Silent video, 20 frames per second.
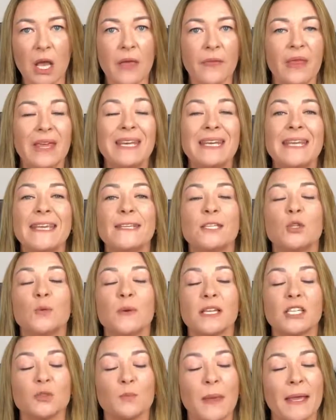they need to
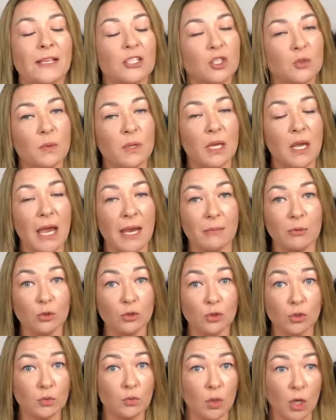expect to be able
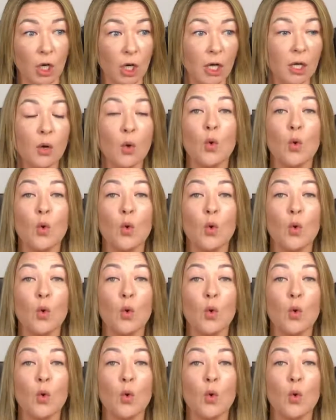to work